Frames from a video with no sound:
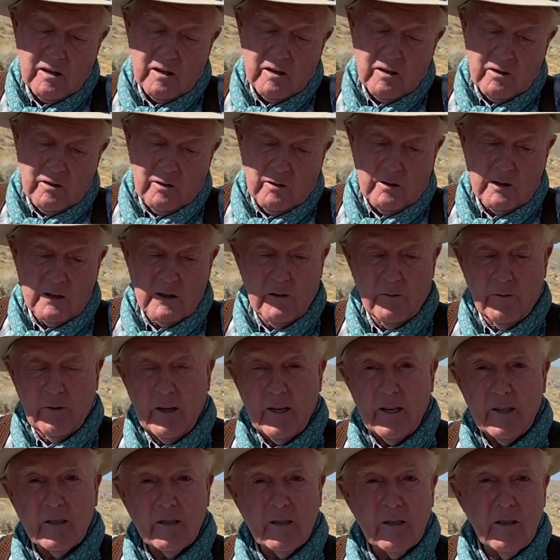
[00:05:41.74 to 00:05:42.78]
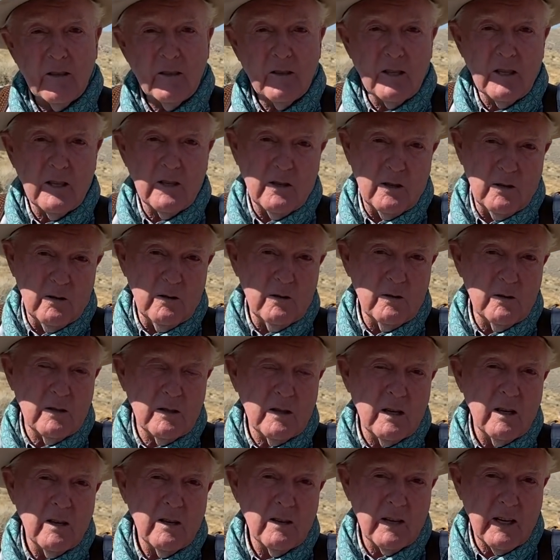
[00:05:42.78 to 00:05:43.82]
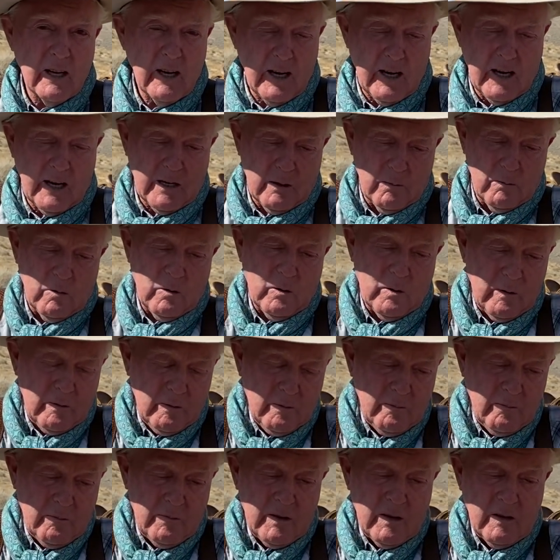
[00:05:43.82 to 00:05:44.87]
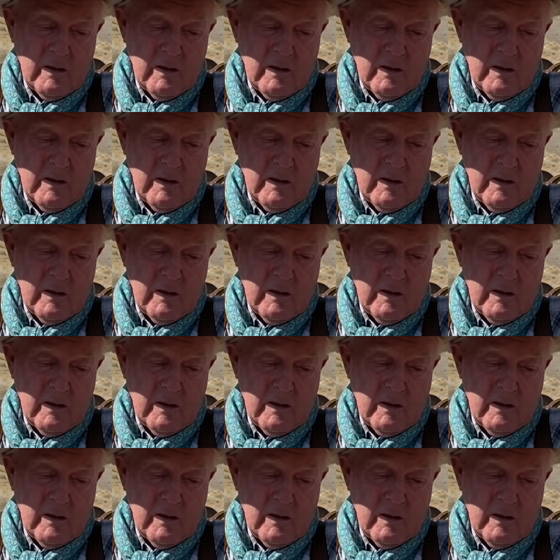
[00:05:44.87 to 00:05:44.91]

Those of us that use the Hackamore